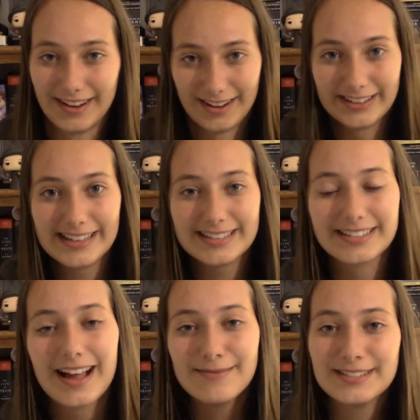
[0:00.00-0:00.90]

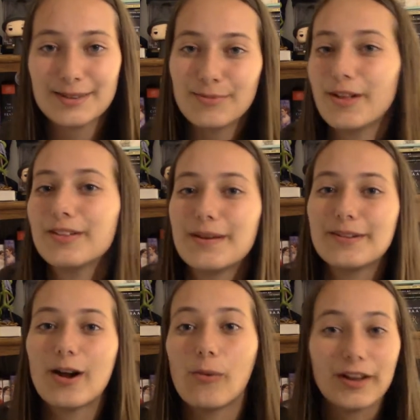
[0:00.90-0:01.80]
August. Comment down below, let
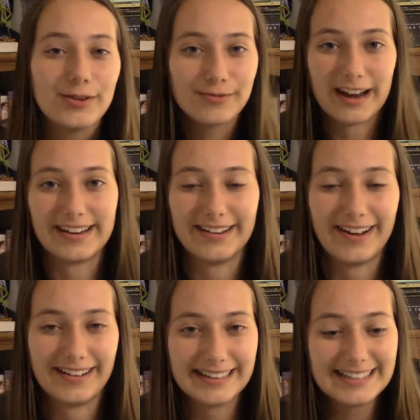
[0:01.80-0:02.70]
me know what you read in
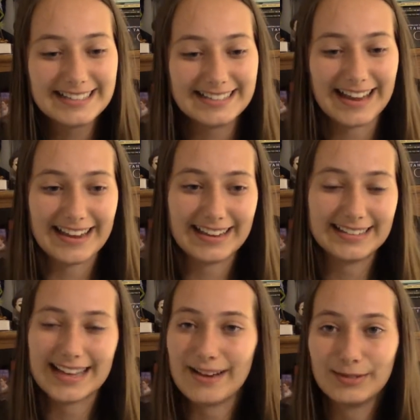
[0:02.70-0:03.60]
August,
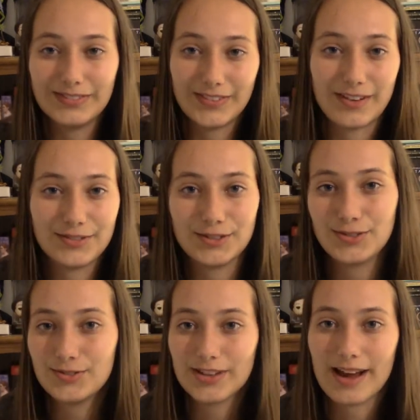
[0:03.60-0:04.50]
and I would love
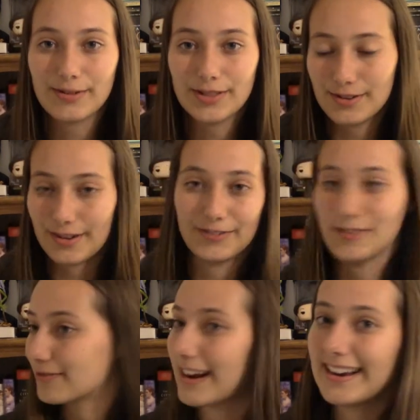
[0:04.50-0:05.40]
to chat with you if
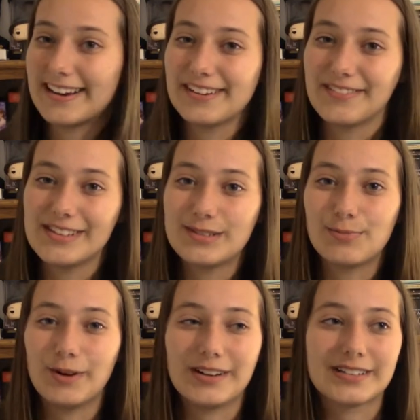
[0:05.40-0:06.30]
you've read any of these
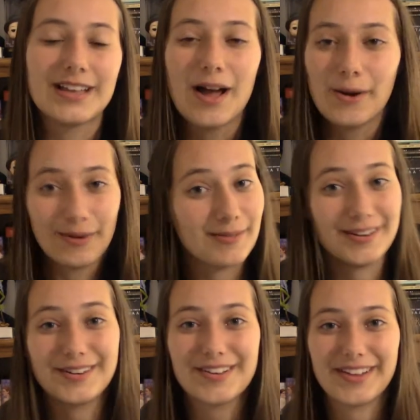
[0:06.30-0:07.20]
books. What were
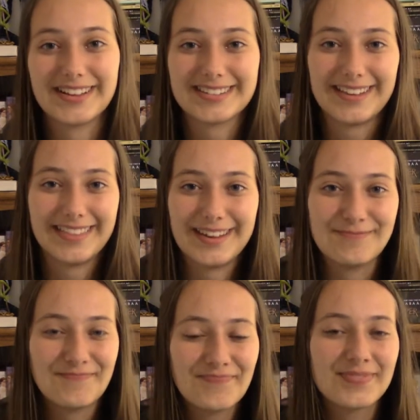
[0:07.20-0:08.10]
your thoughts on
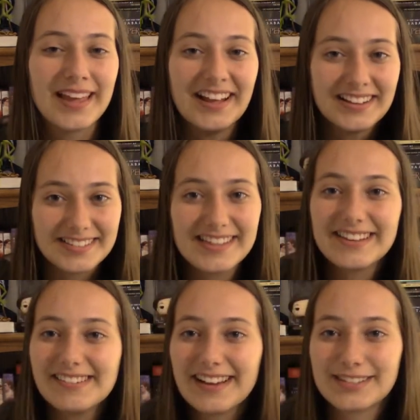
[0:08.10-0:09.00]
them? So
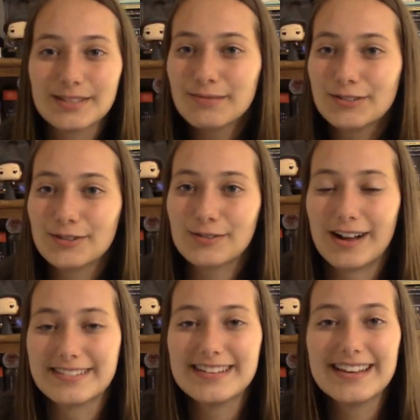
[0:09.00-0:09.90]
thank you guys so much for
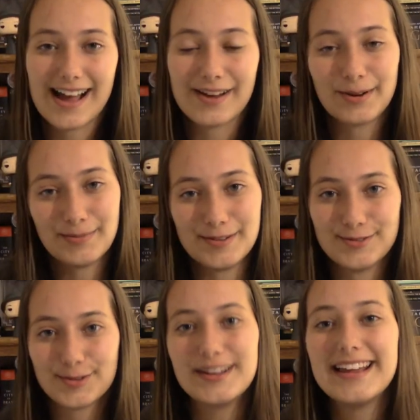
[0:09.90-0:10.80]
watching. I hope you
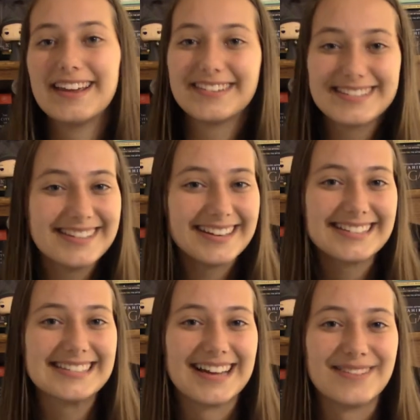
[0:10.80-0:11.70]
enjoyed, and I'll see you
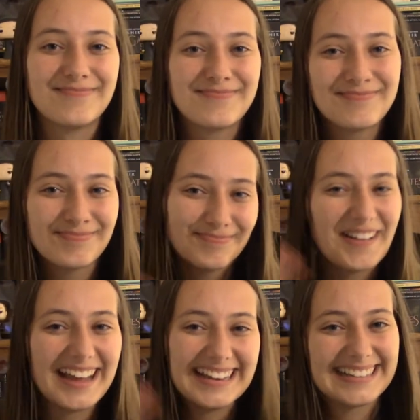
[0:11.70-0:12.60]
next time.
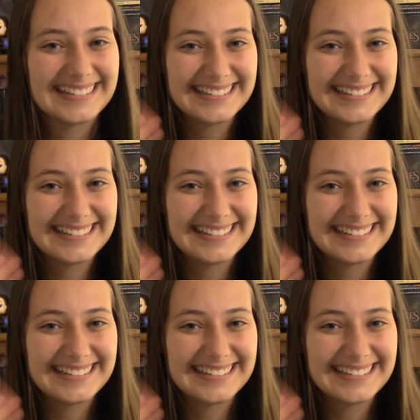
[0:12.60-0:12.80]
Bye!